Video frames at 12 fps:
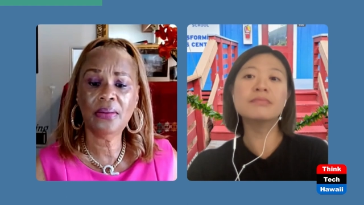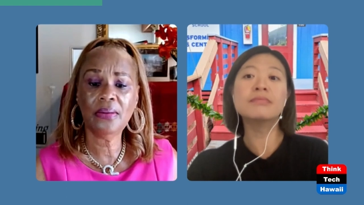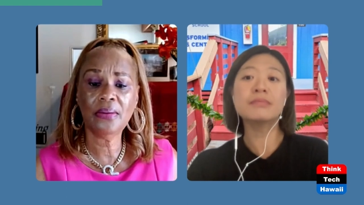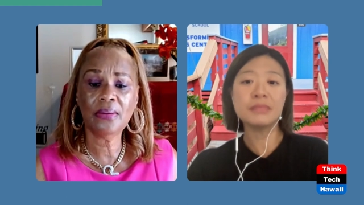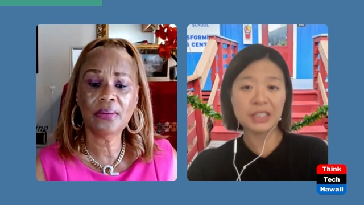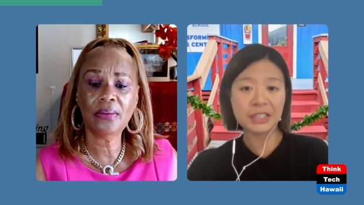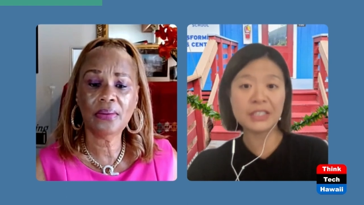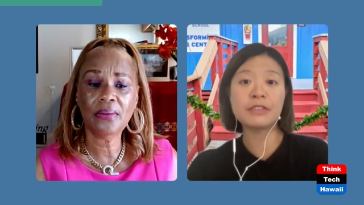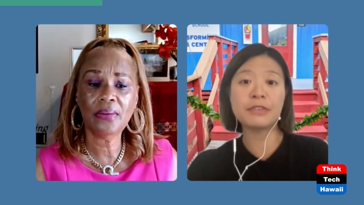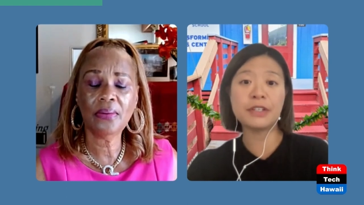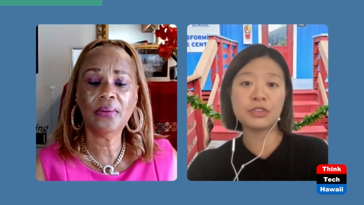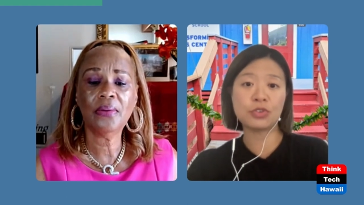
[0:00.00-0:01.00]
Speaker 1: Mm-hmm, this
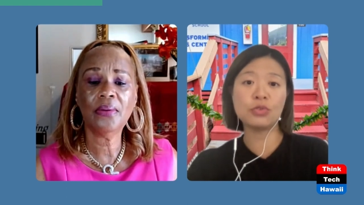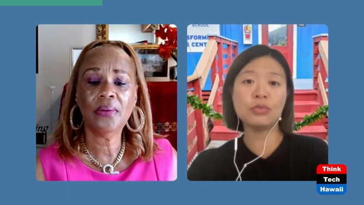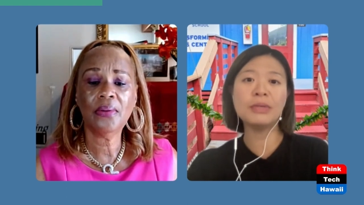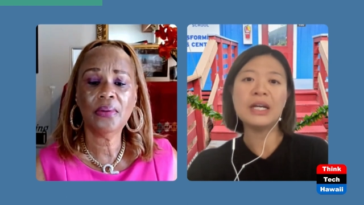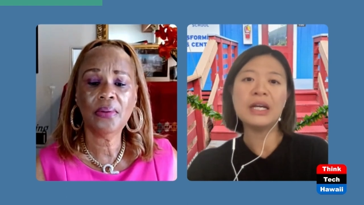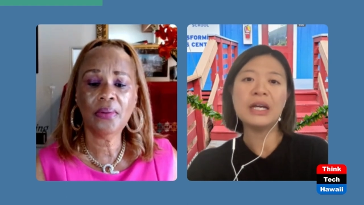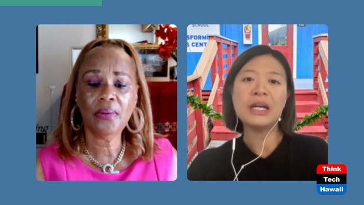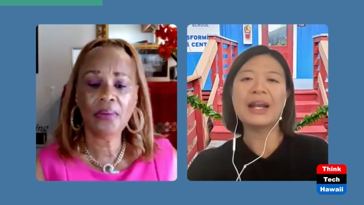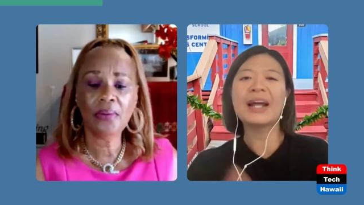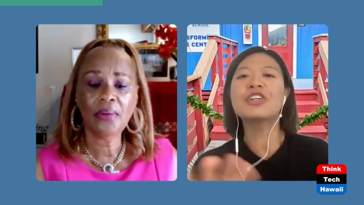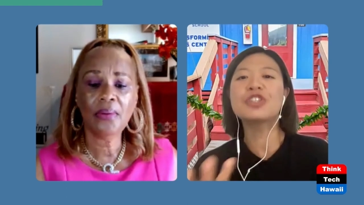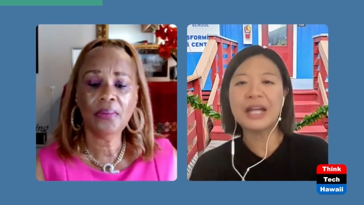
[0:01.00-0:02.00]
is via Zoom.
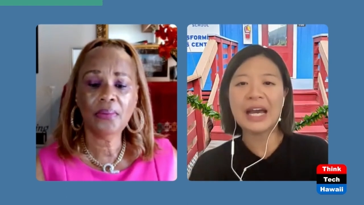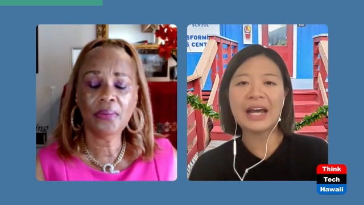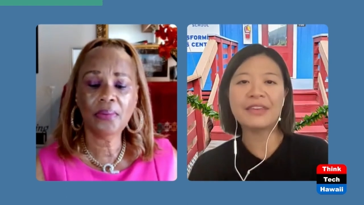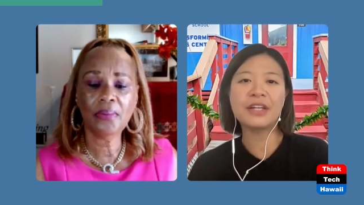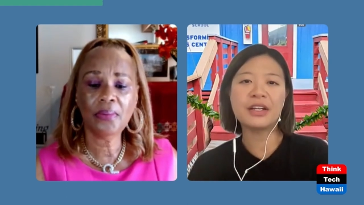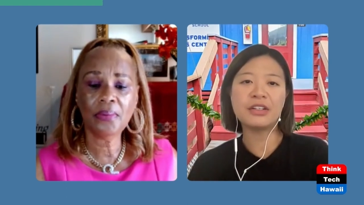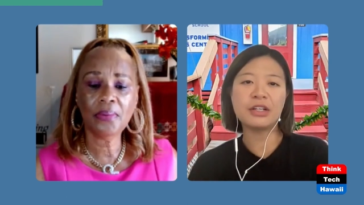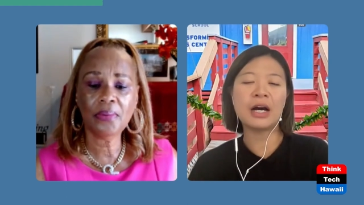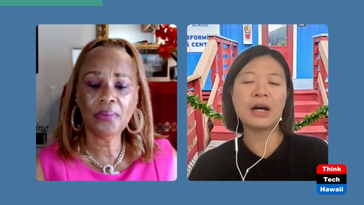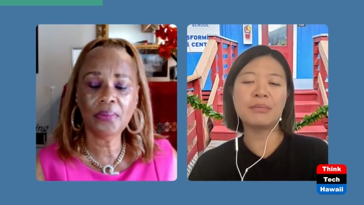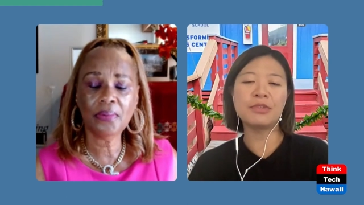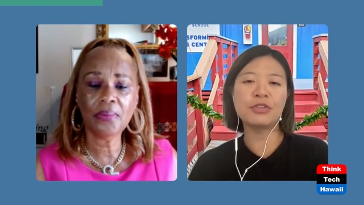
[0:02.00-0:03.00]
And I should add that,
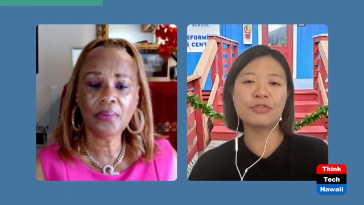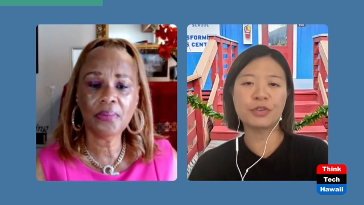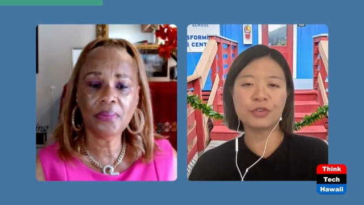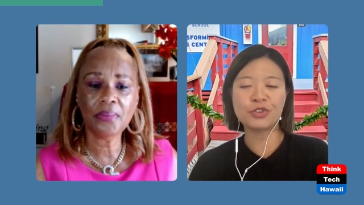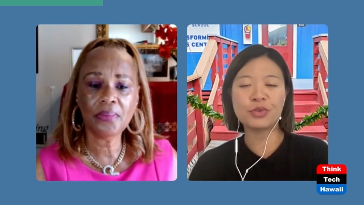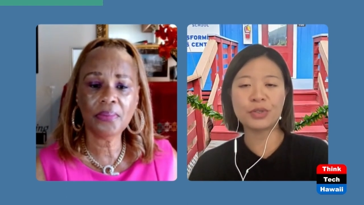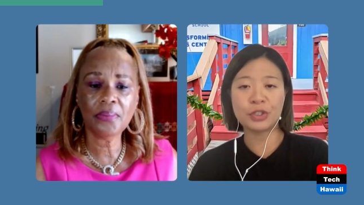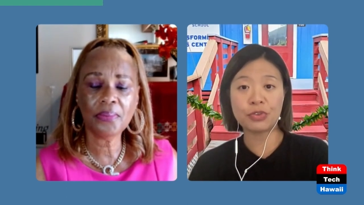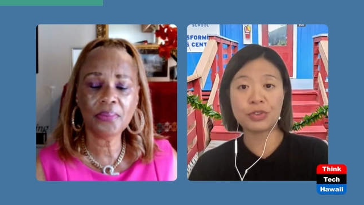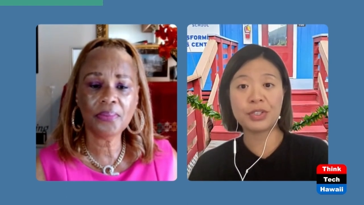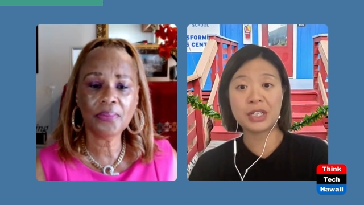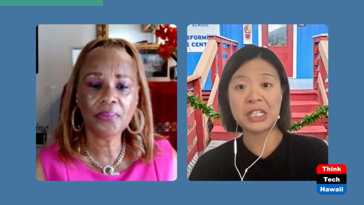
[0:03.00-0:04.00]
um, you know, for those who are
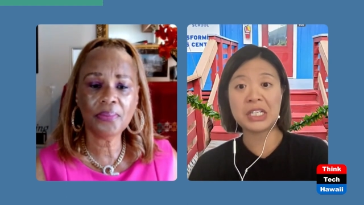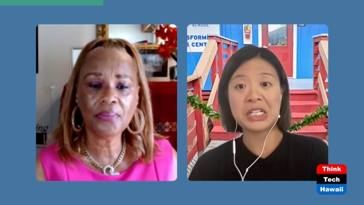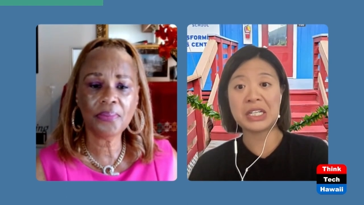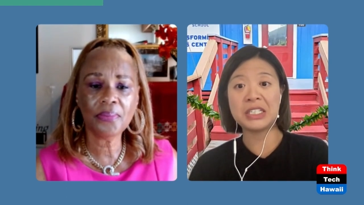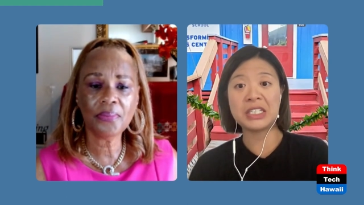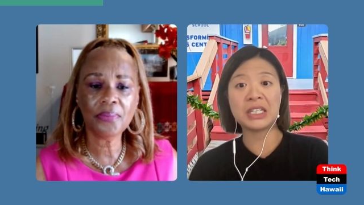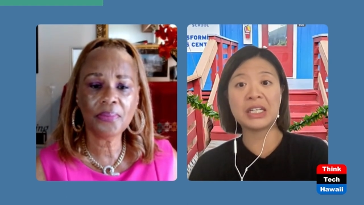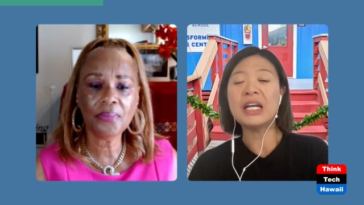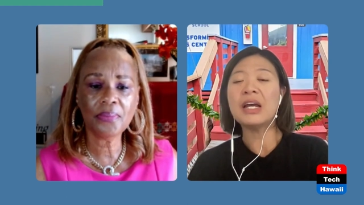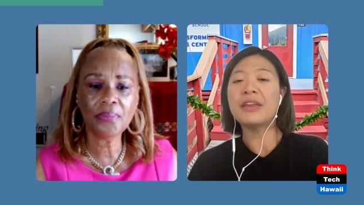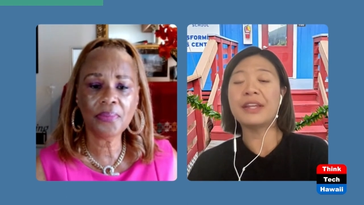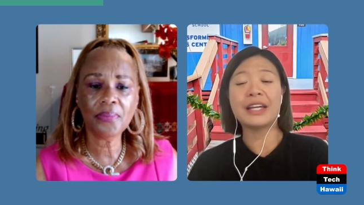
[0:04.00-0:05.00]
interested in attending,
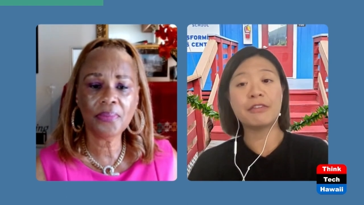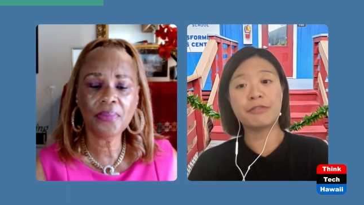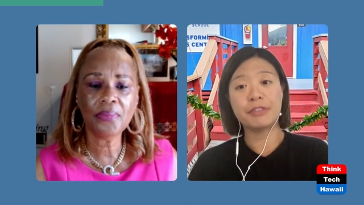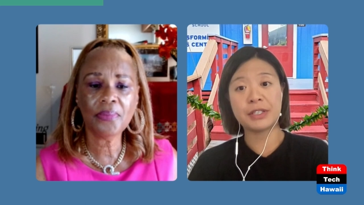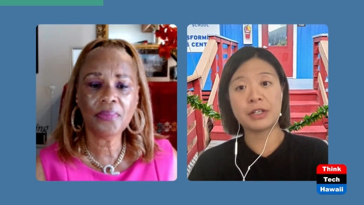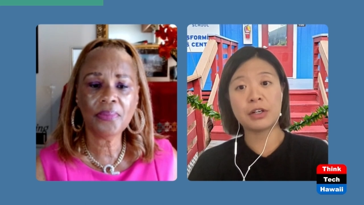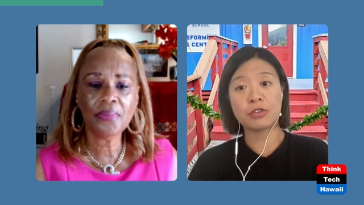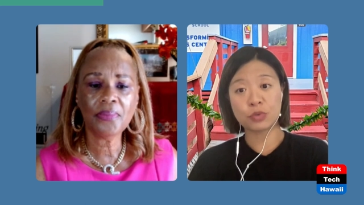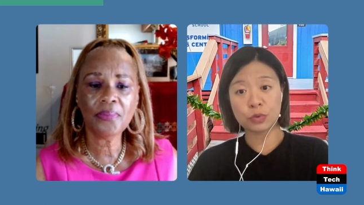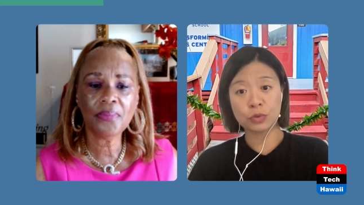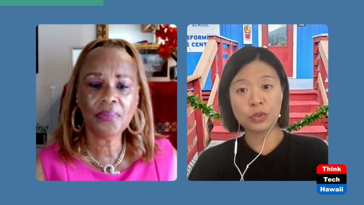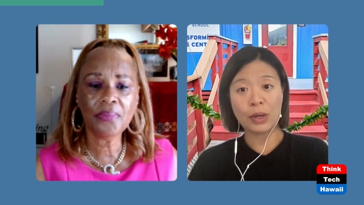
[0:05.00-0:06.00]
they can visit our
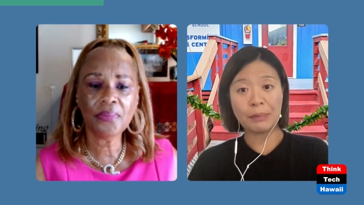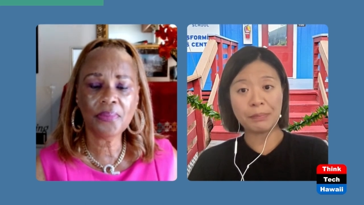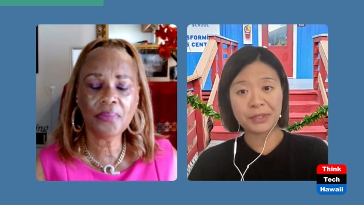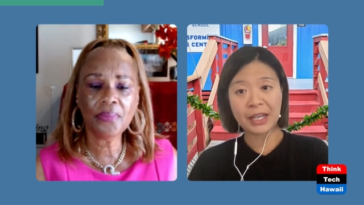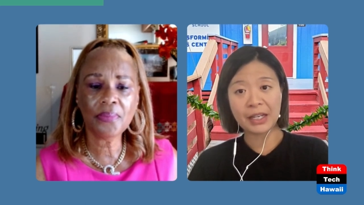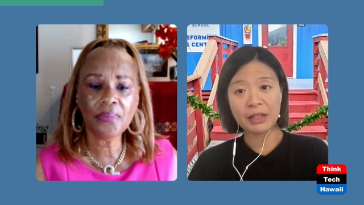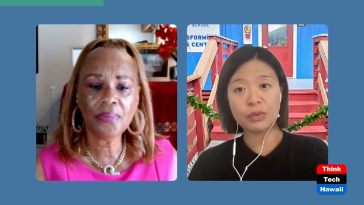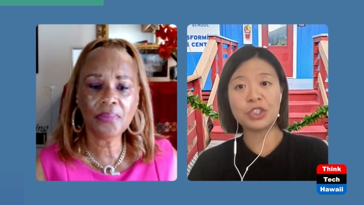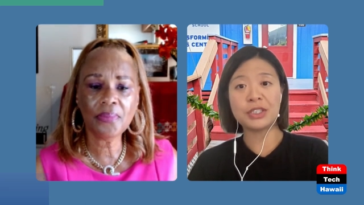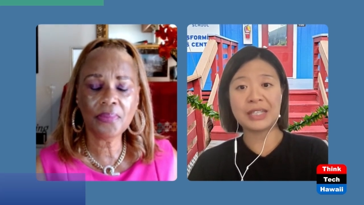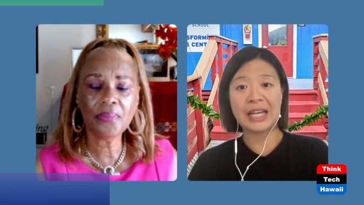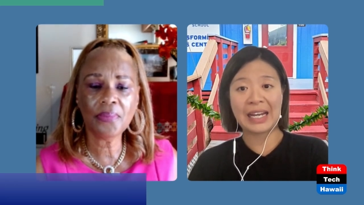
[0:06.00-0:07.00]
school's website,
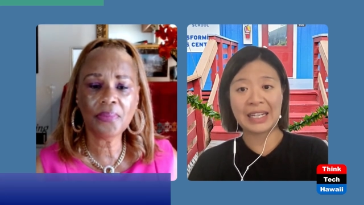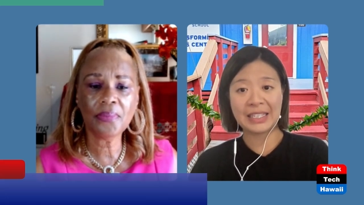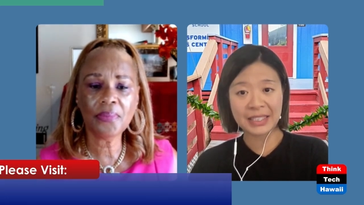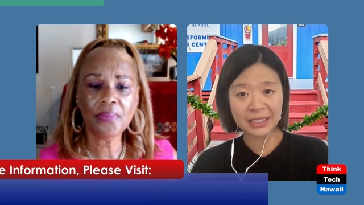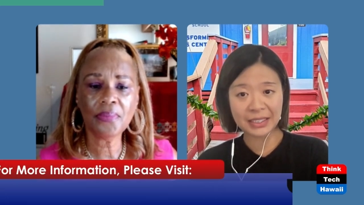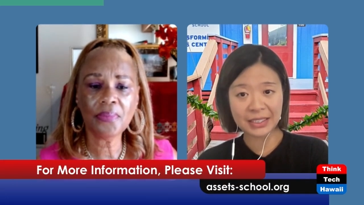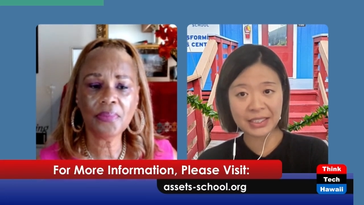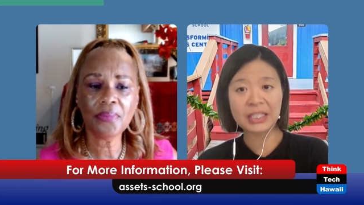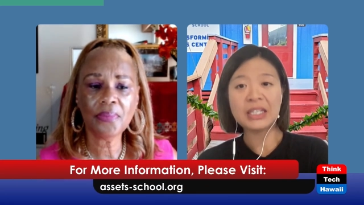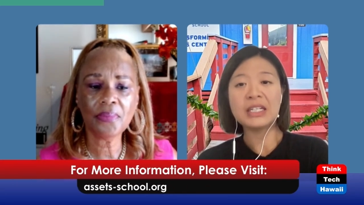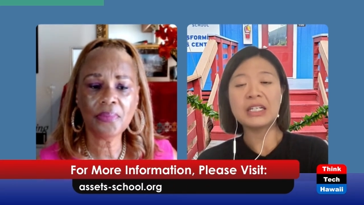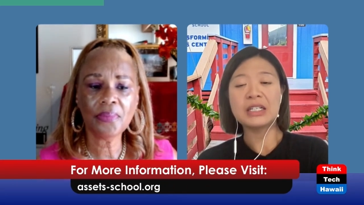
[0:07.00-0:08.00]
which is
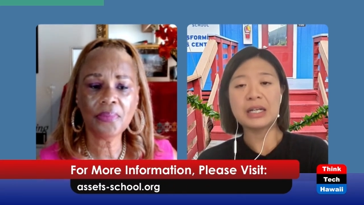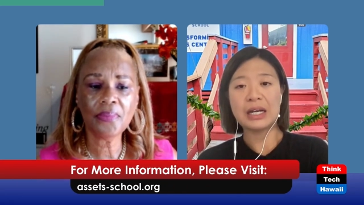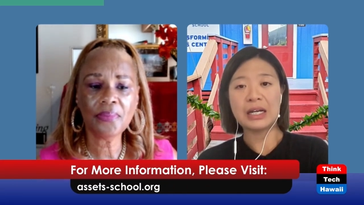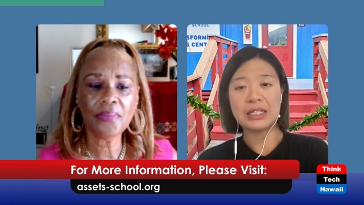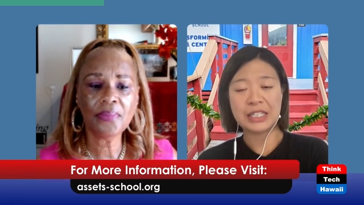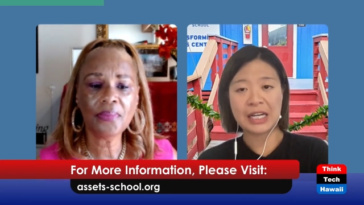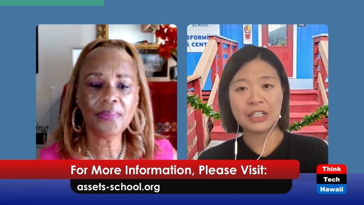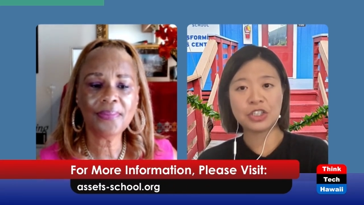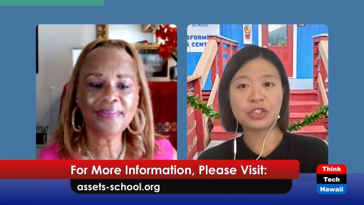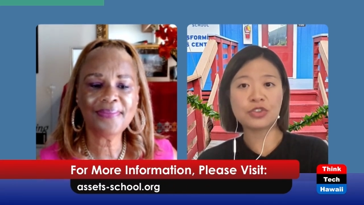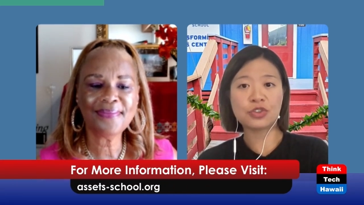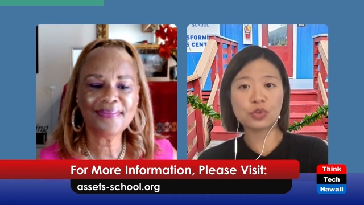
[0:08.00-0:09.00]
assets
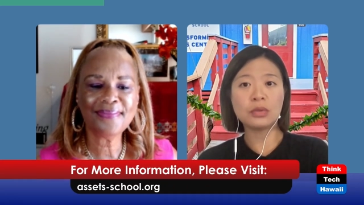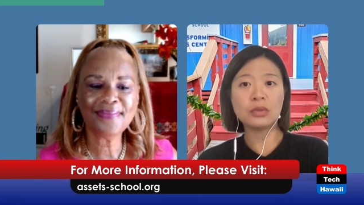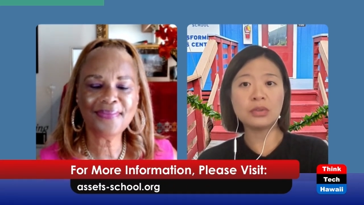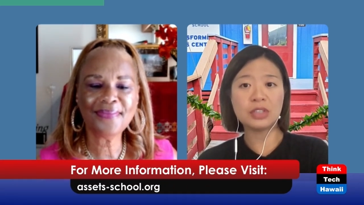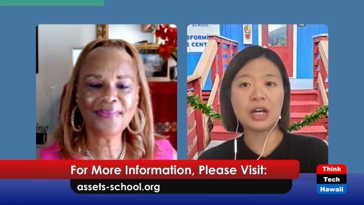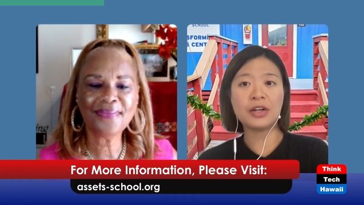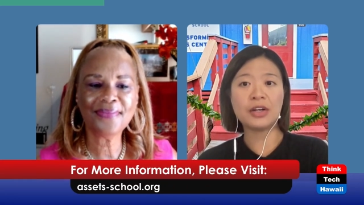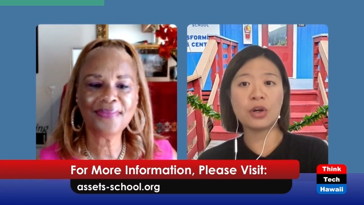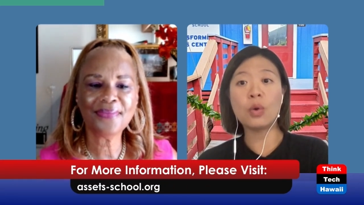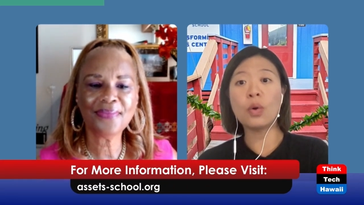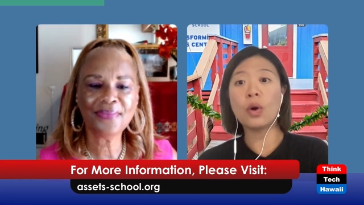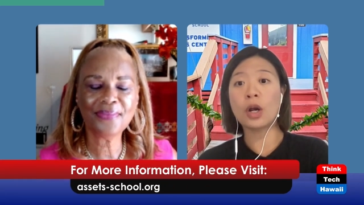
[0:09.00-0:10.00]
dash school dot
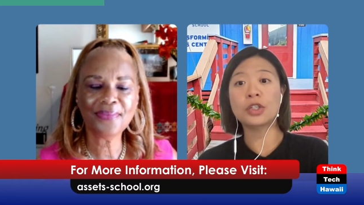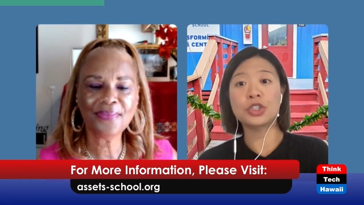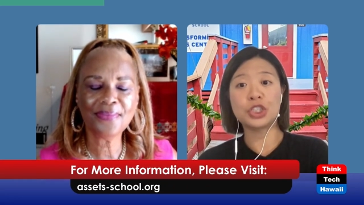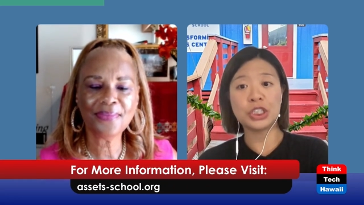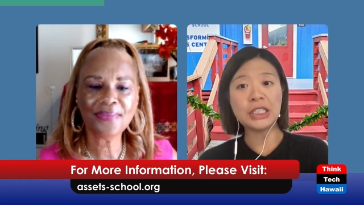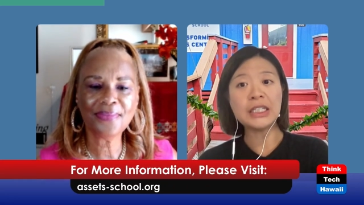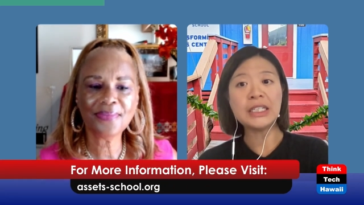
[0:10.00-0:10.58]
org.